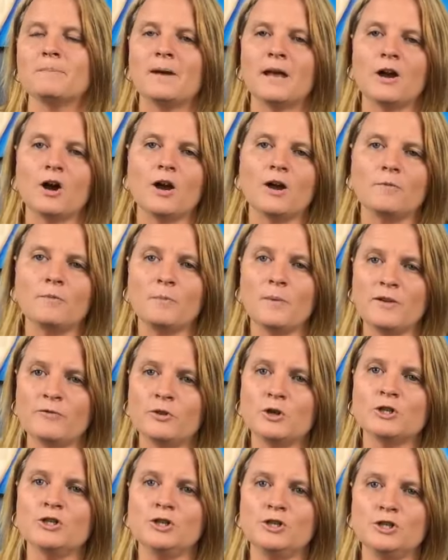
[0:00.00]
But if
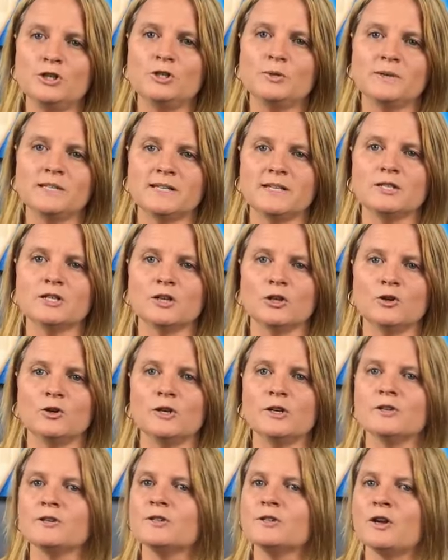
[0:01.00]
you're new to essential
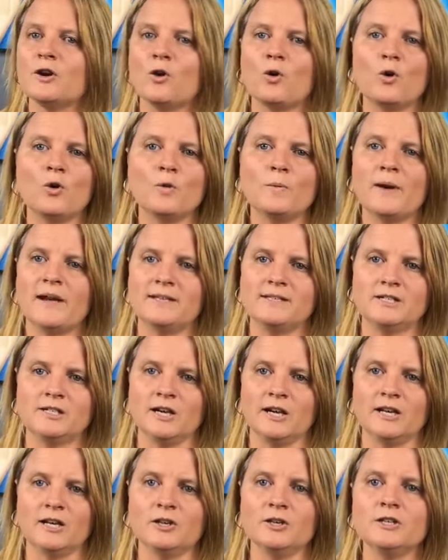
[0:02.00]
oils, always
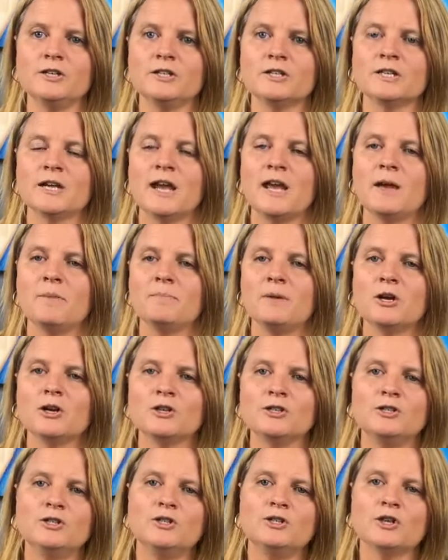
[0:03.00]
dilute,
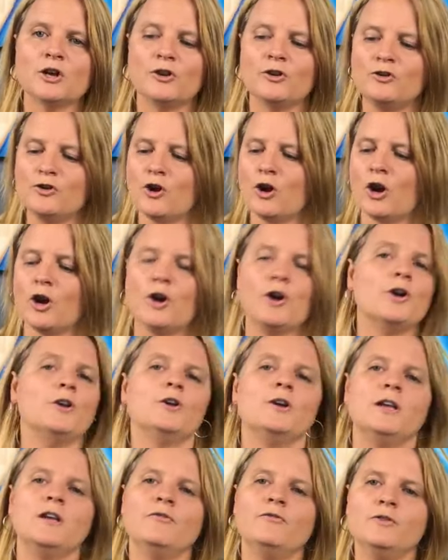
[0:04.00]
because you don't
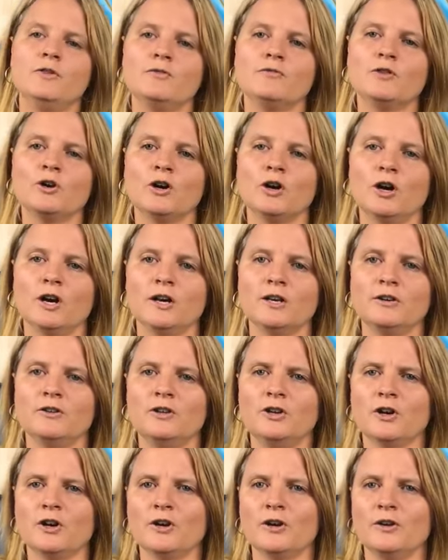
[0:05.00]
know if you've got,
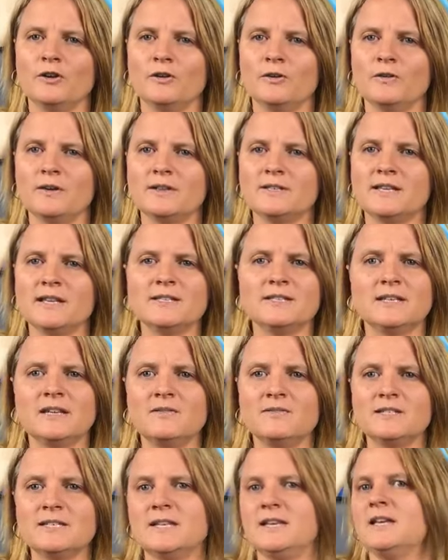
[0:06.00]
you know,
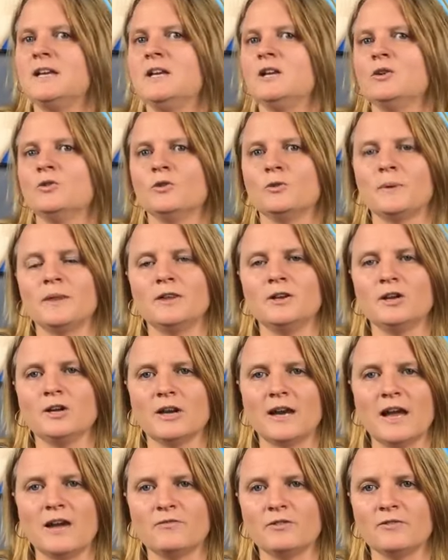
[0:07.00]
sensitive skin or whether you're
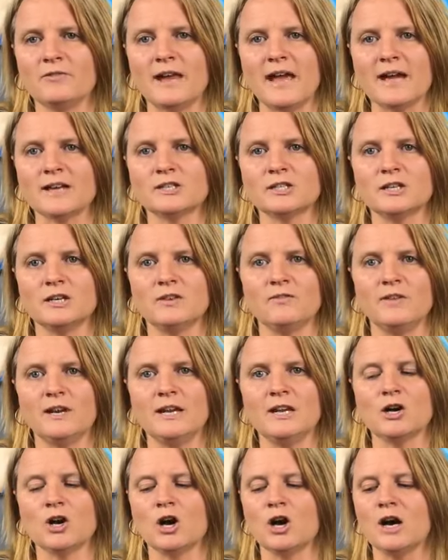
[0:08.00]
going to have a reaction of
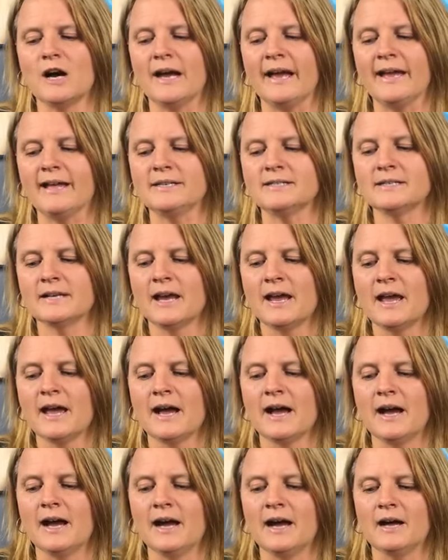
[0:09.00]
any kind.
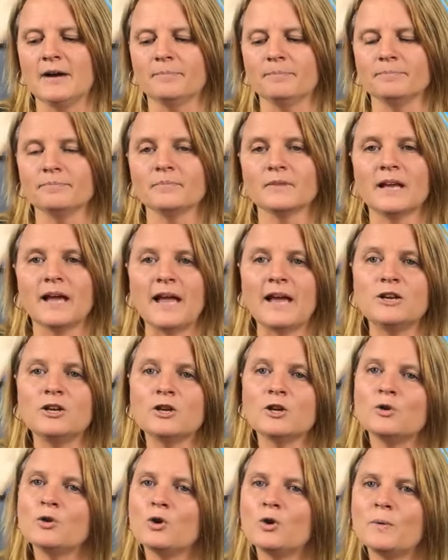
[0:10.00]
And
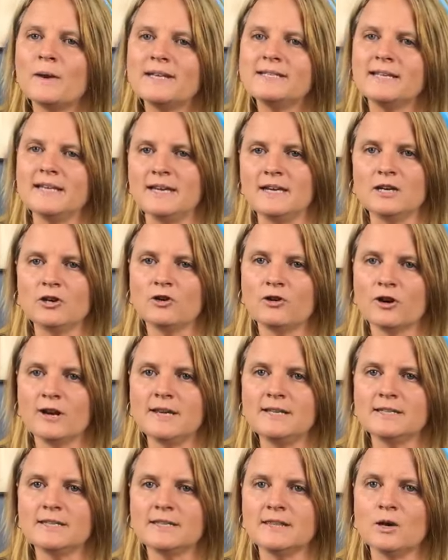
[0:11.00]
you can always
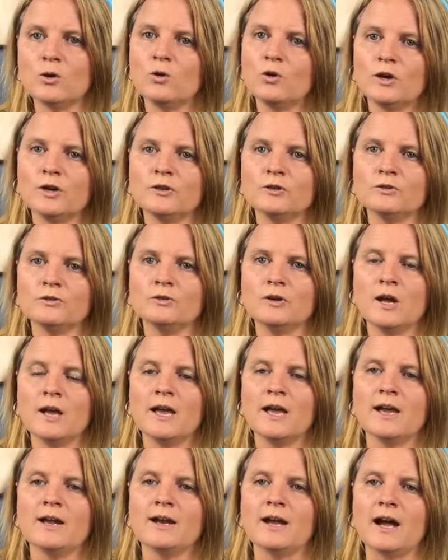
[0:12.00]
increase the oil.
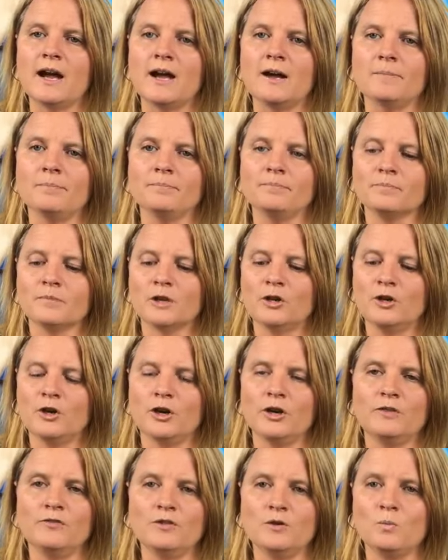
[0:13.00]
You
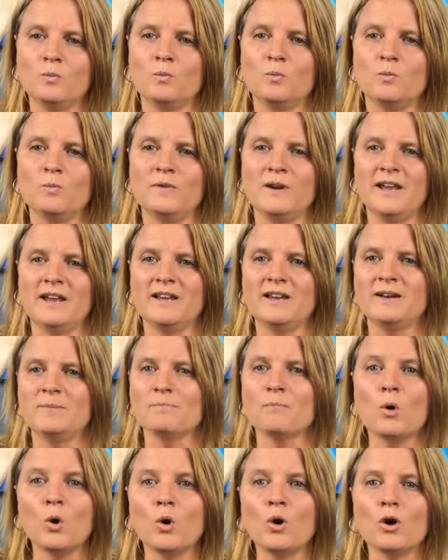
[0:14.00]
know, if you
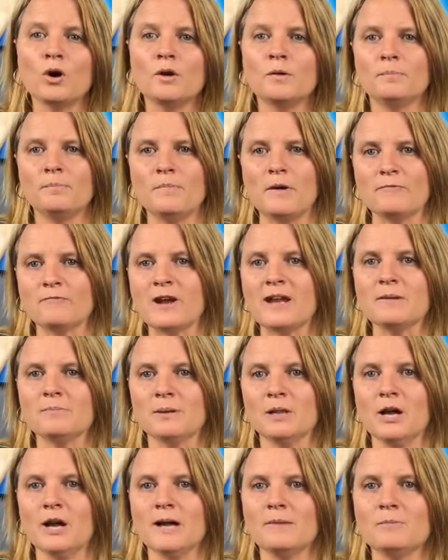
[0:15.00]
need more,
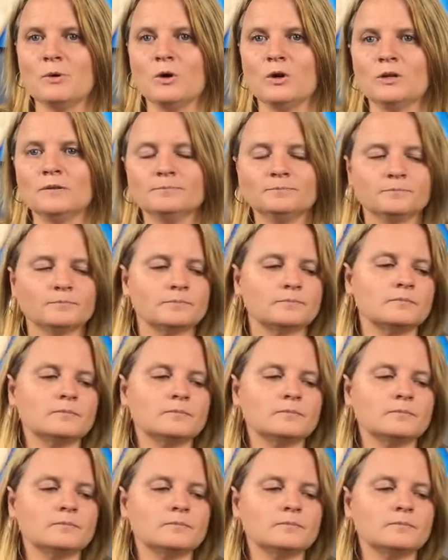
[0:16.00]
reapply more.